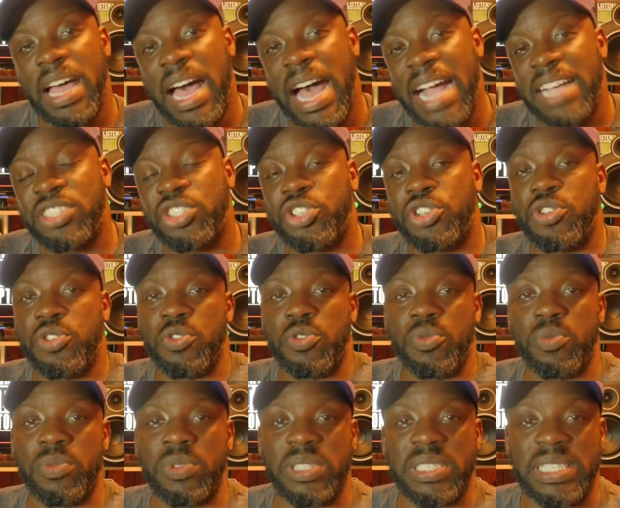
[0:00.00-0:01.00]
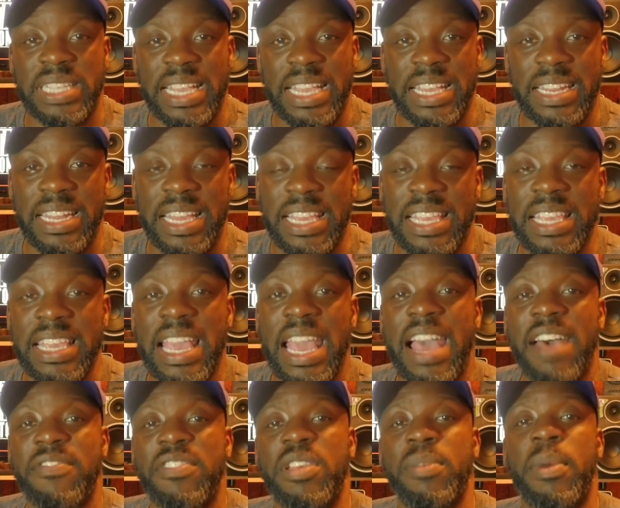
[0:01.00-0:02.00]
Ice Cube saying that he
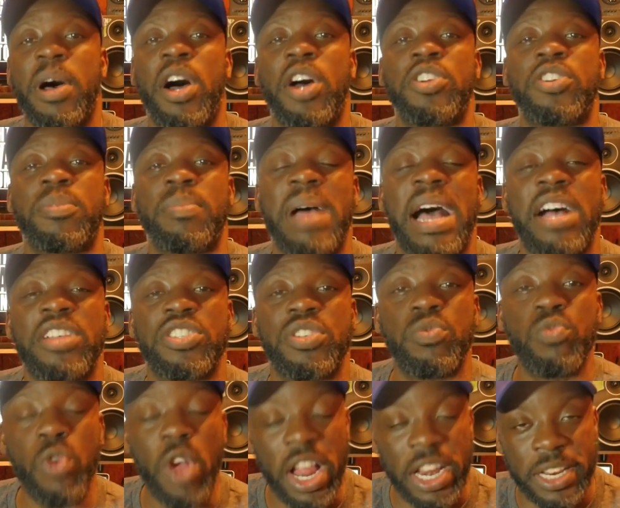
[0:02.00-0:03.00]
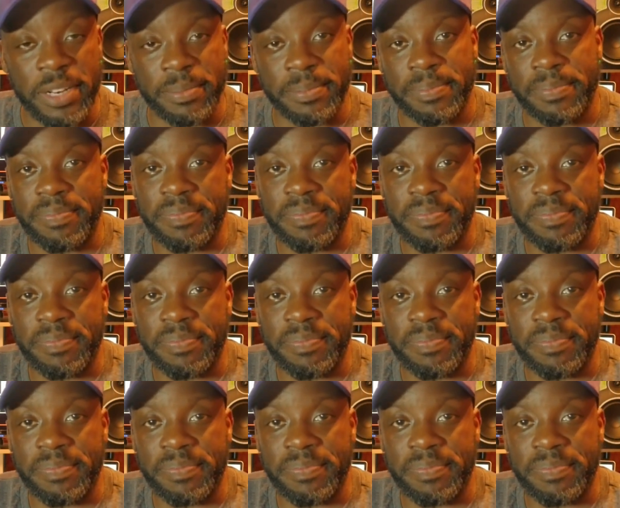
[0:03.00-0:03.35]
had them 100 miles and running.